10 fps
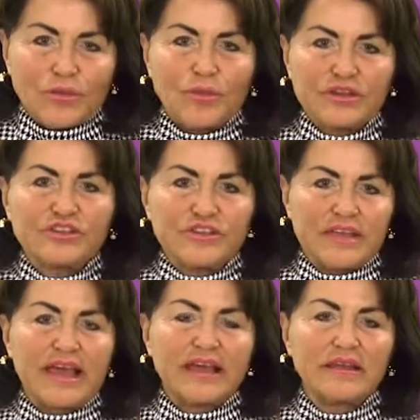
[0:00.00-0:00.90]
which
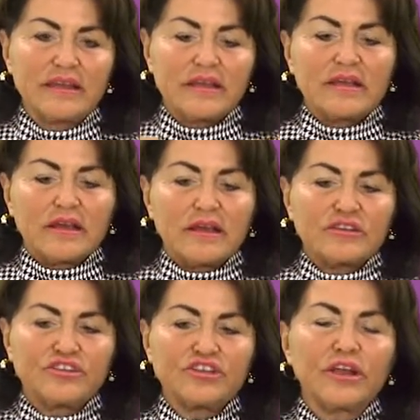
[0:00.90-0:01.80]
then
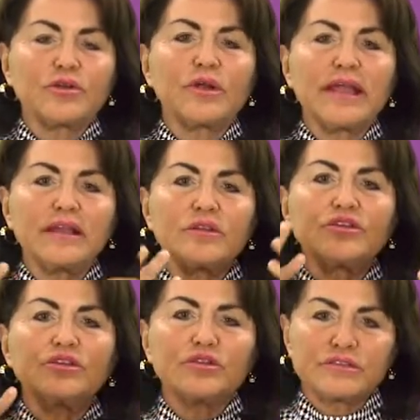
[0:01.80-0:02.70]
generate
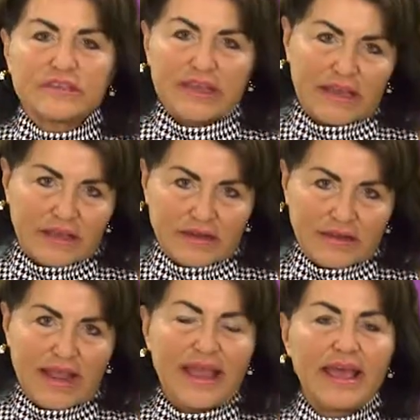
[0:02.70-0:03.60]
new
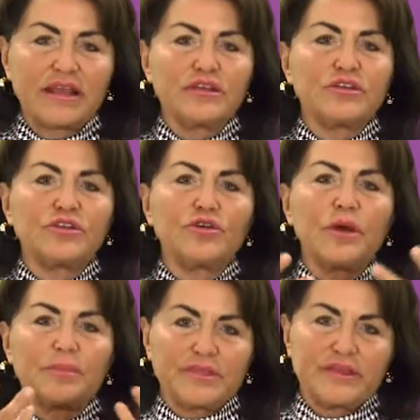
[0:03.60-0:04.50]
skin and new
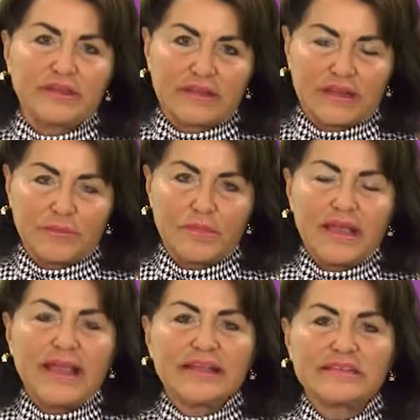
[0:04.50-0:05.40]
epithelium
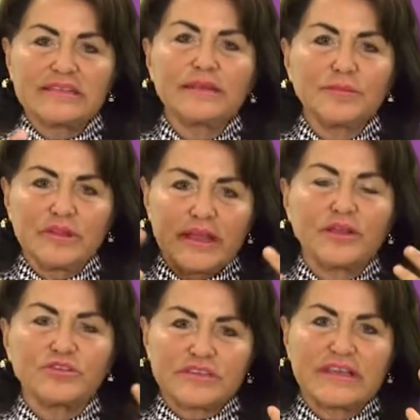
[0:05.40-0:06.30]
and stimulate
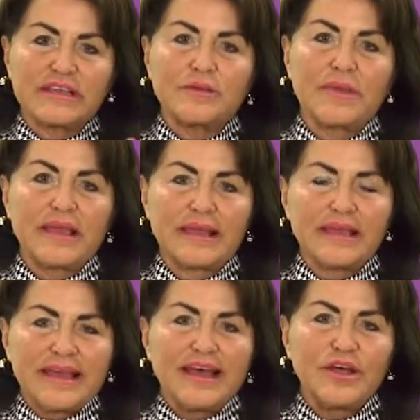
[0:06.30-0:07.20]
your skin to make
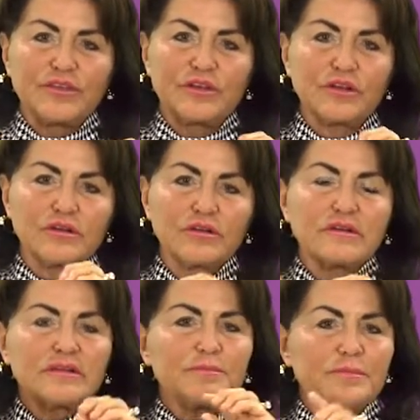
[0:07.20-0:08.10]
healthier
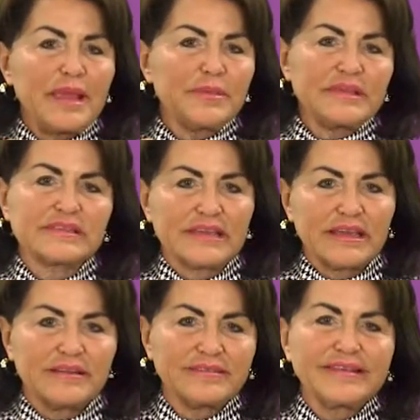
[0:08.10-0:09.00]
baby
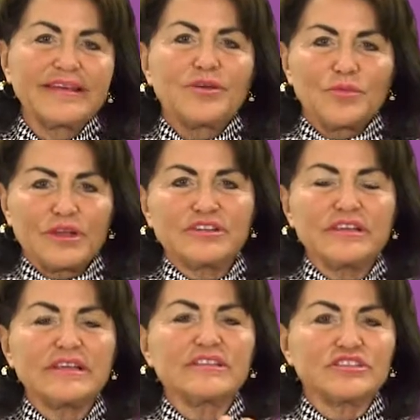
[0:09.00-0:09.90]
skin, which
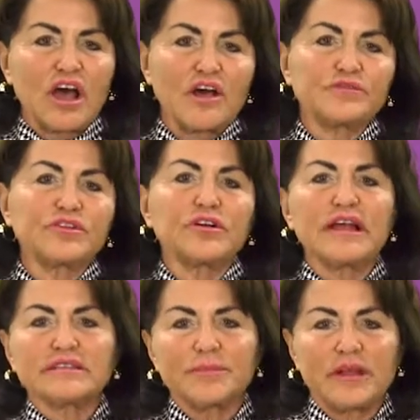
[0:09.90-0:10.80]
is softer,
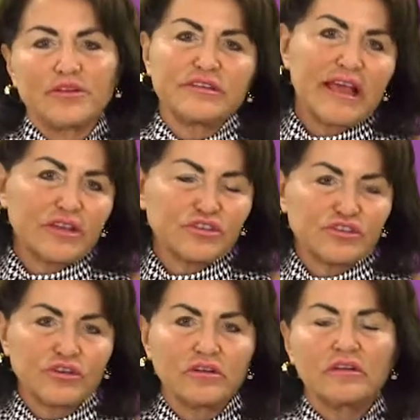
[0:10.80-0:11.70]
has a better
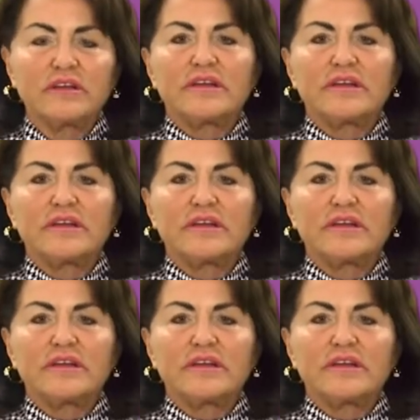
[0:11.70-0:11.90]
texture,